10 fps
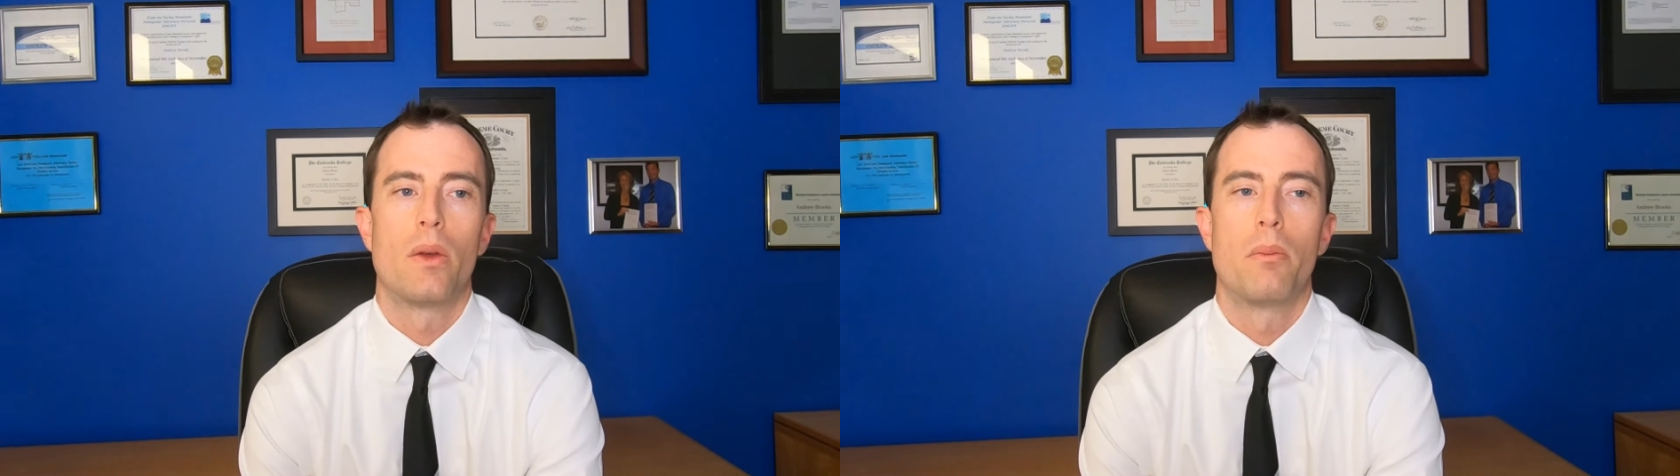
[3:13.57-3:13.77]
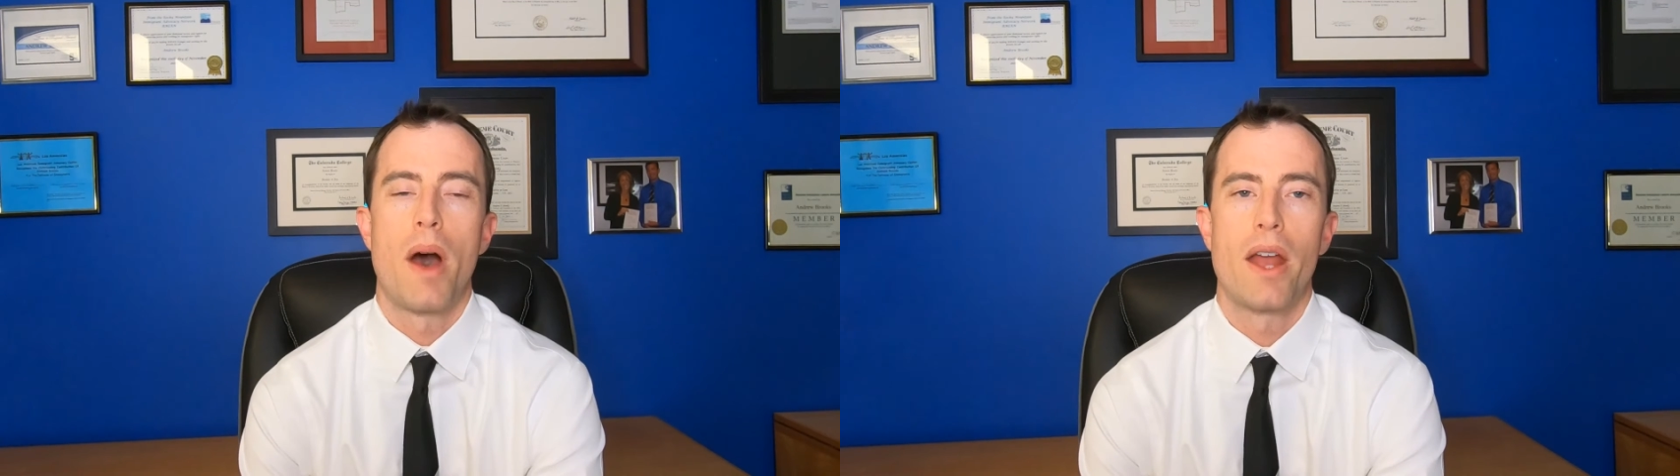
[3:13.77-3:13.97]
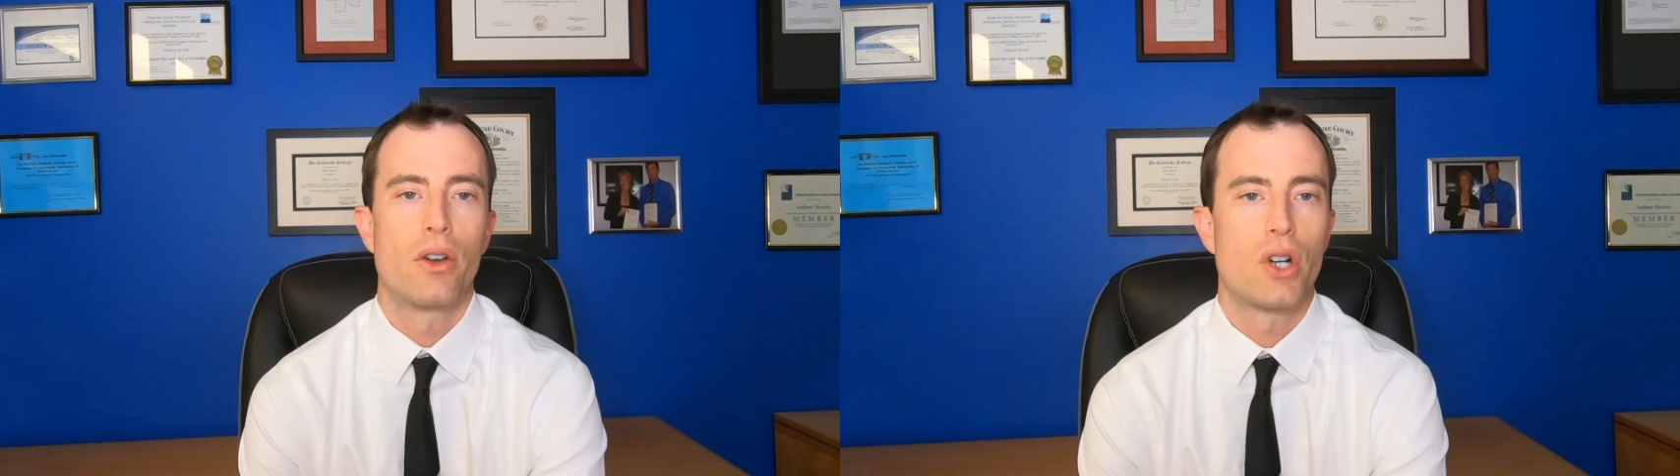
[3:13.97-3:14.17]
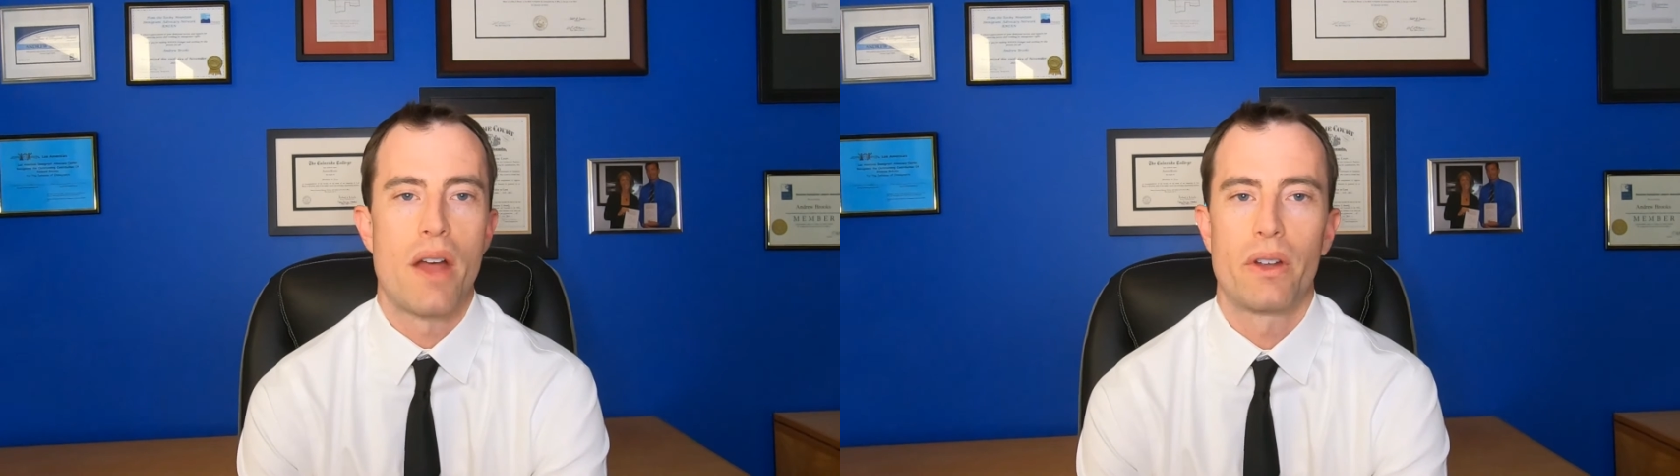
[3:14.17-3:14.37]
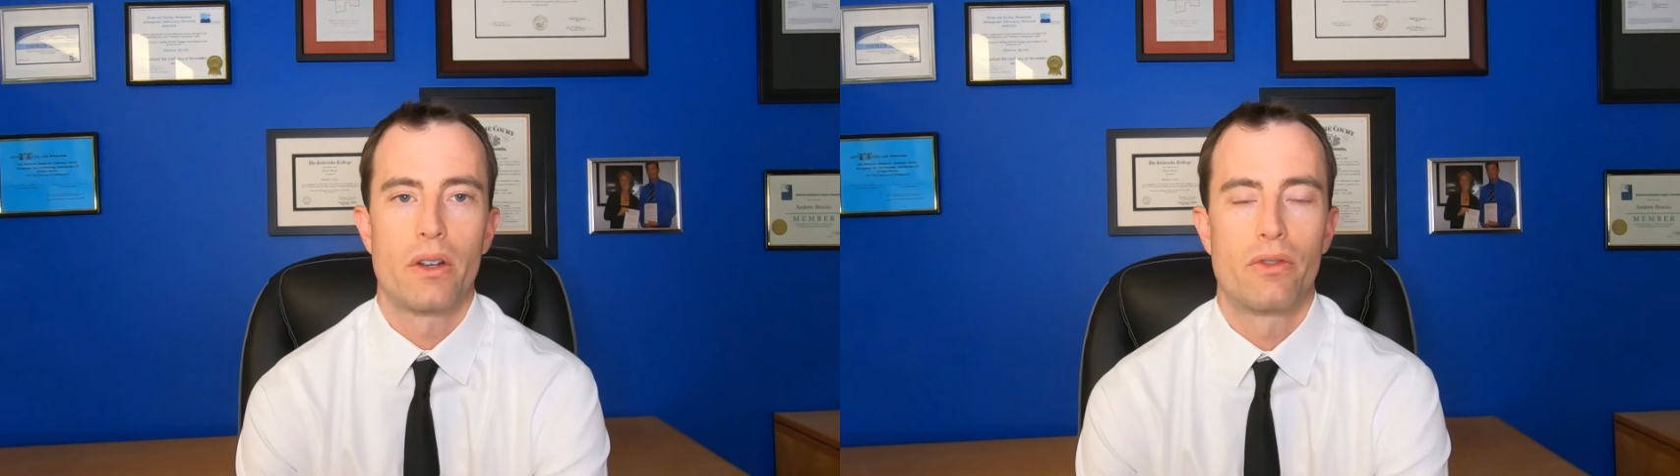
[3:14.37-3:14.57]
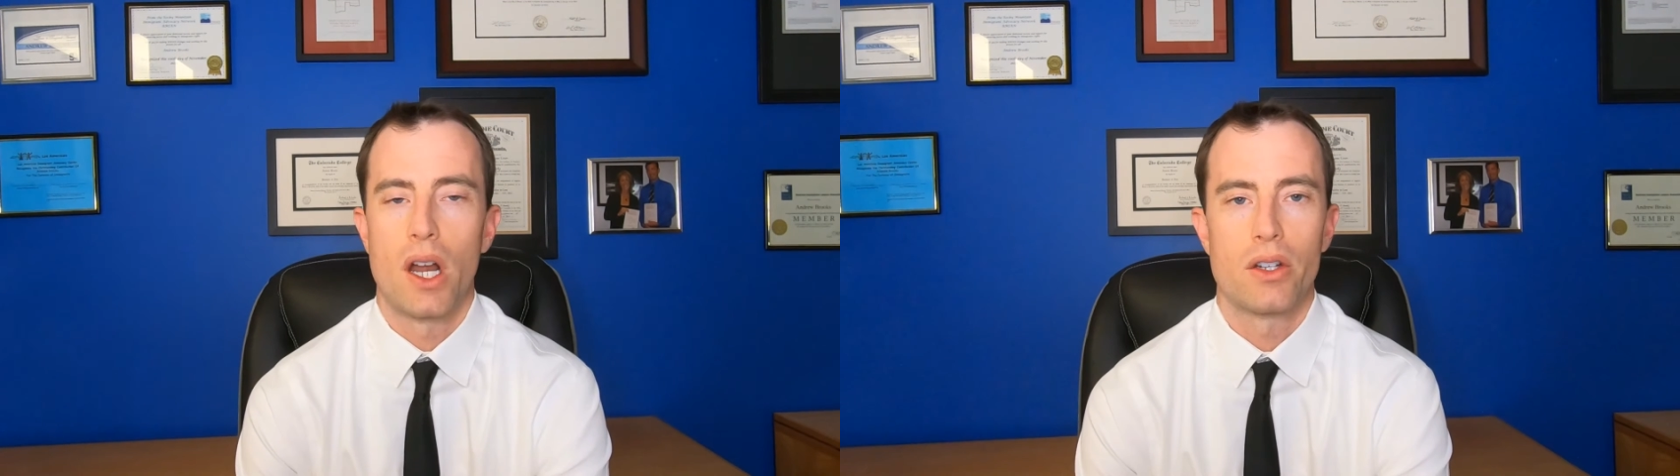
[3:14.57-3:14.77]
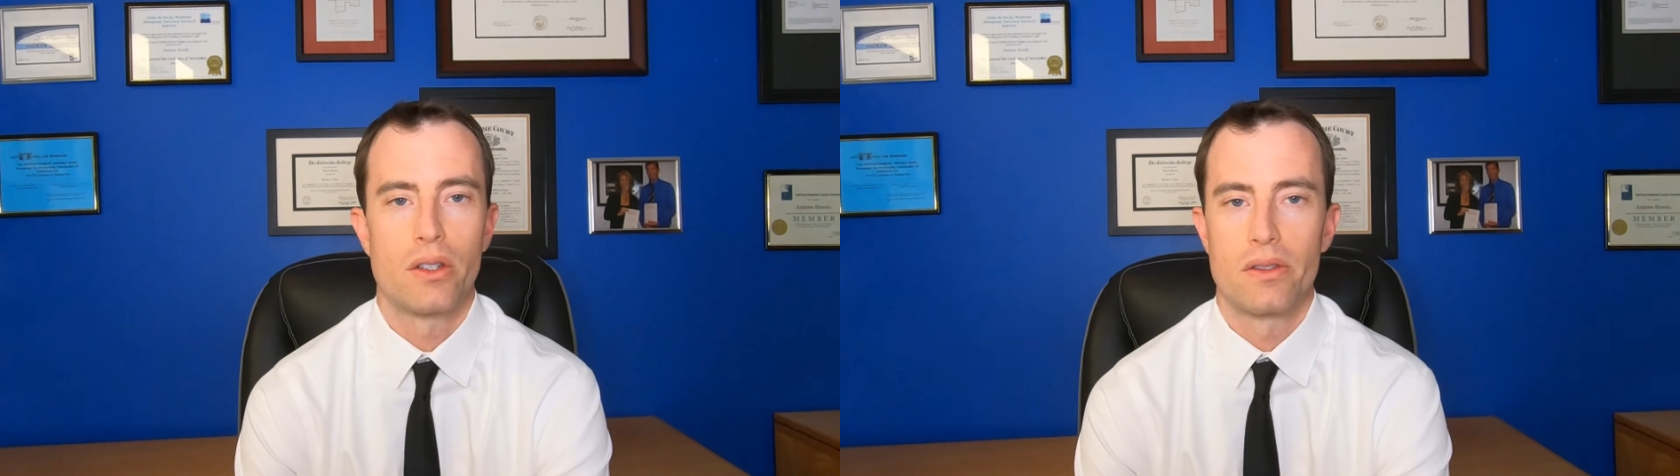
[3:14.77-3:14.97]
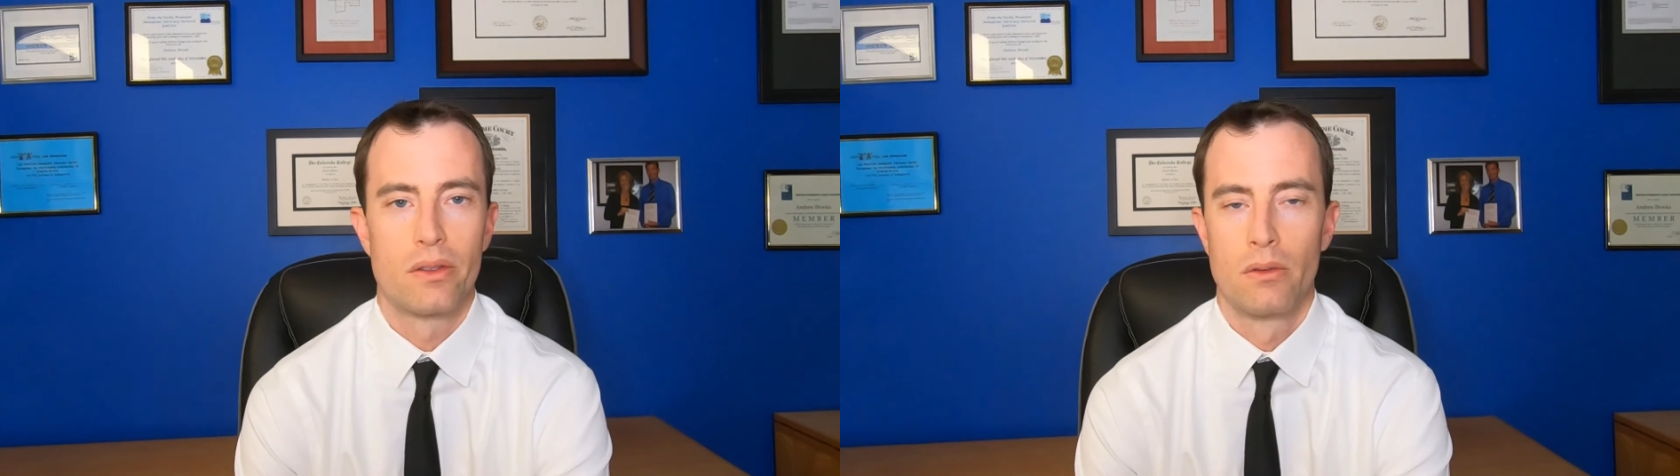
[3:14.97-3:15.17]
minor traffic
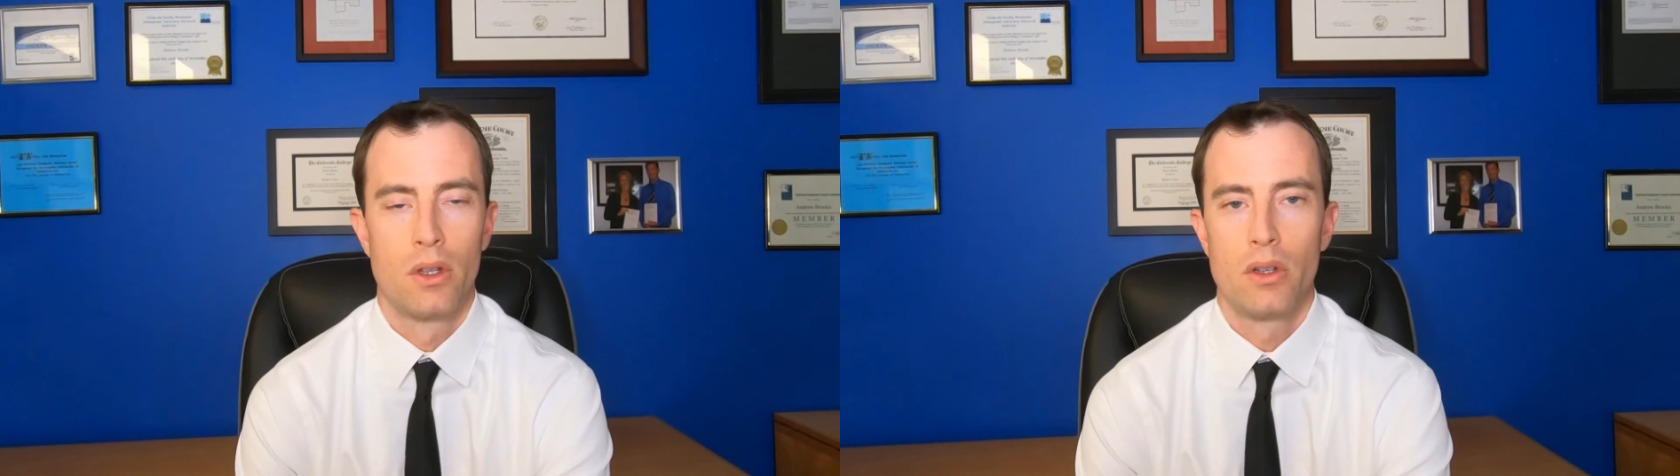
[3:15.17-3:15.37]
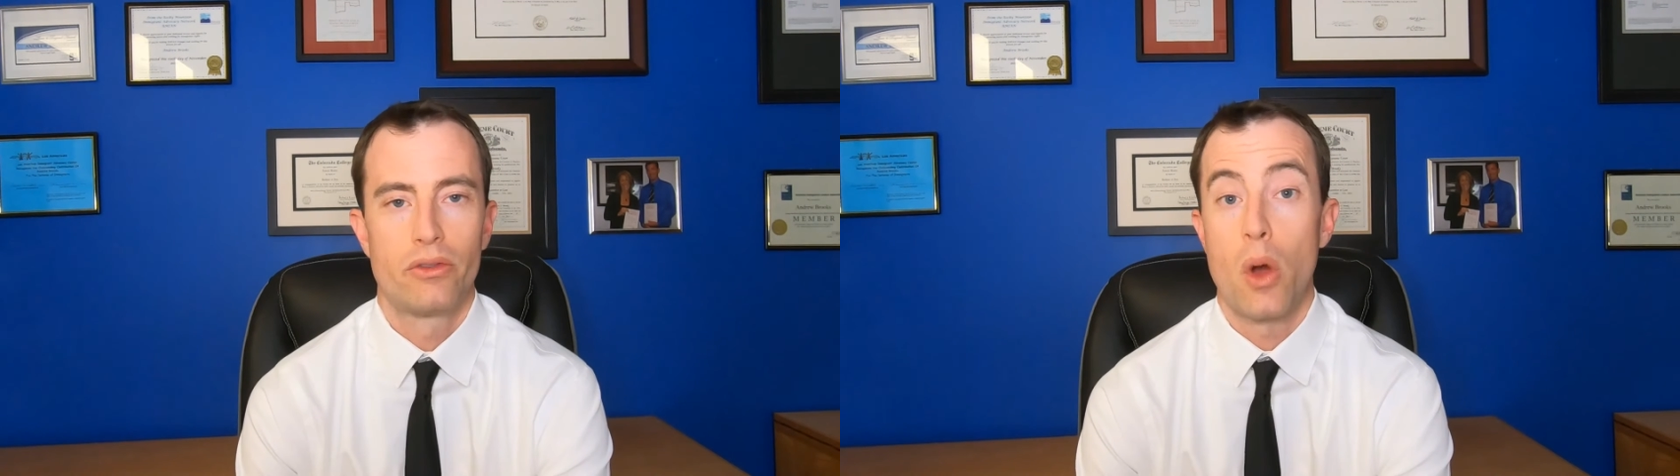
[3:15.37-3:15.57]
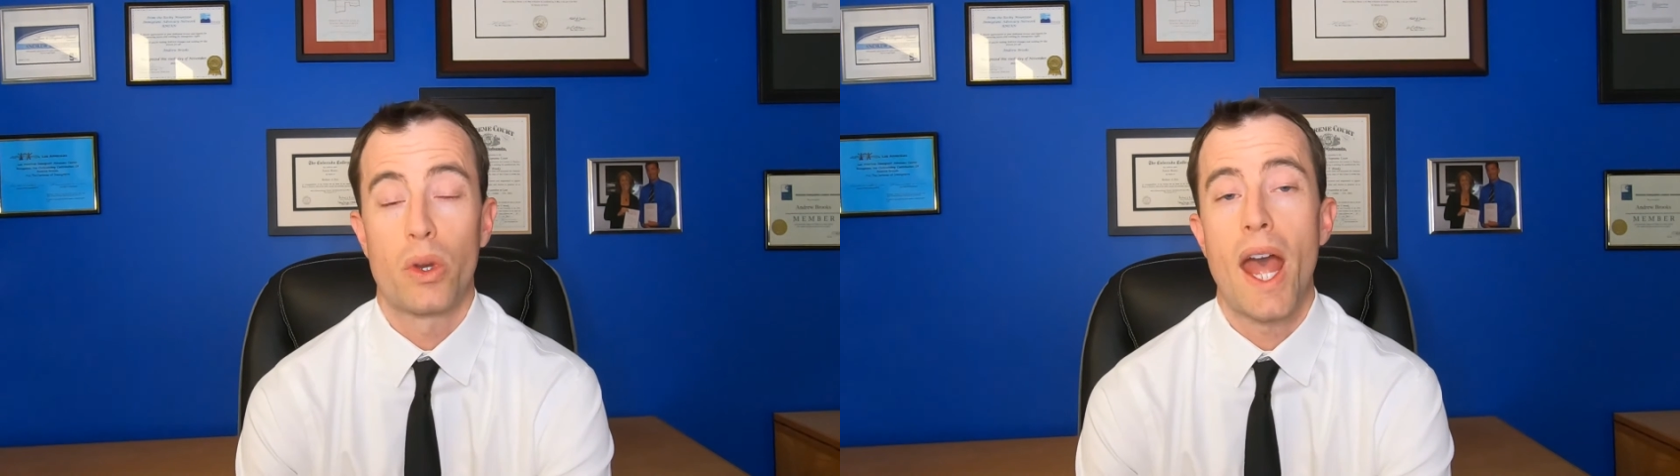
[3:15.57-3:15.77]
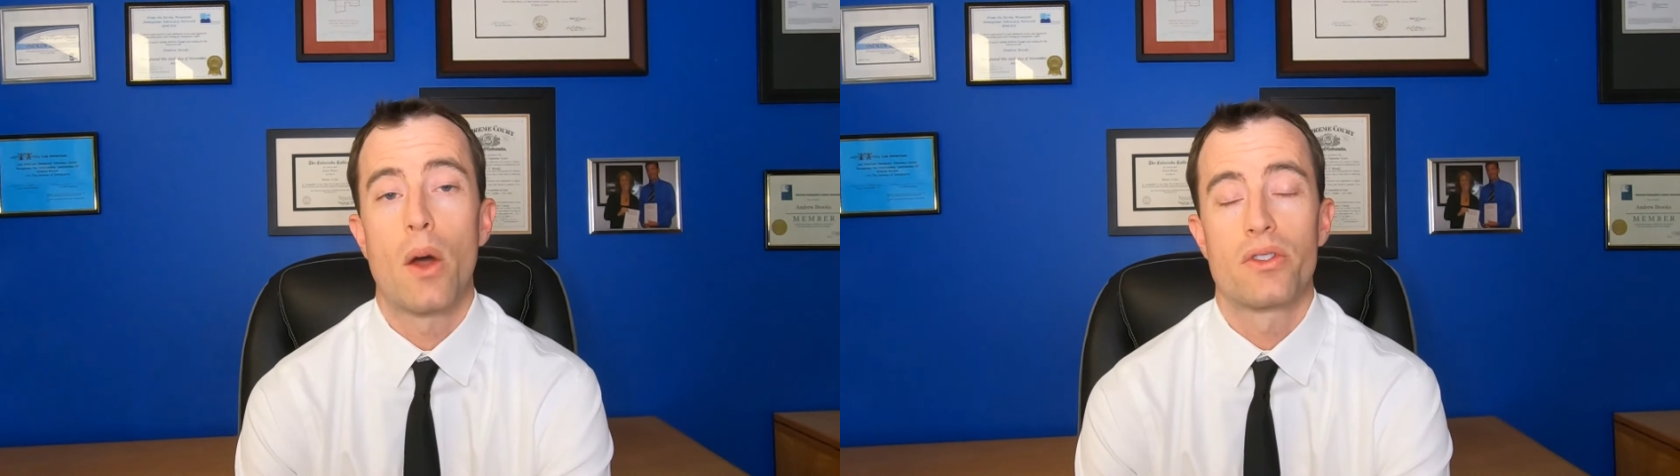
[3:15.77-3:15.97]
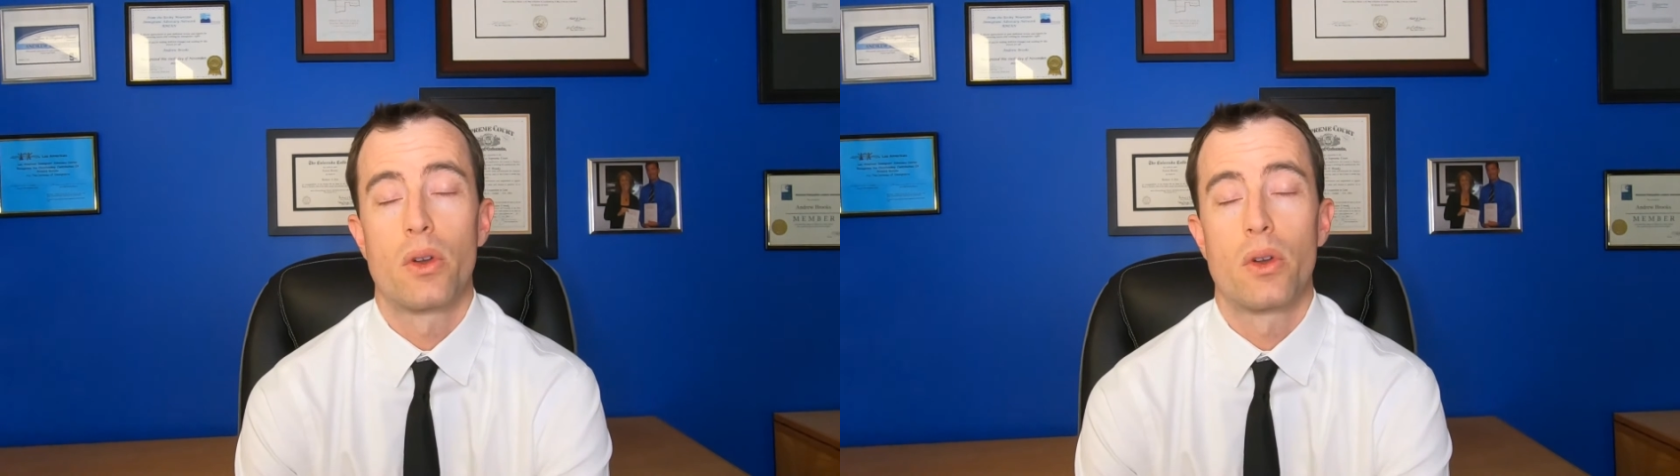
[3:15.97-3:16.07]
infractions don't count.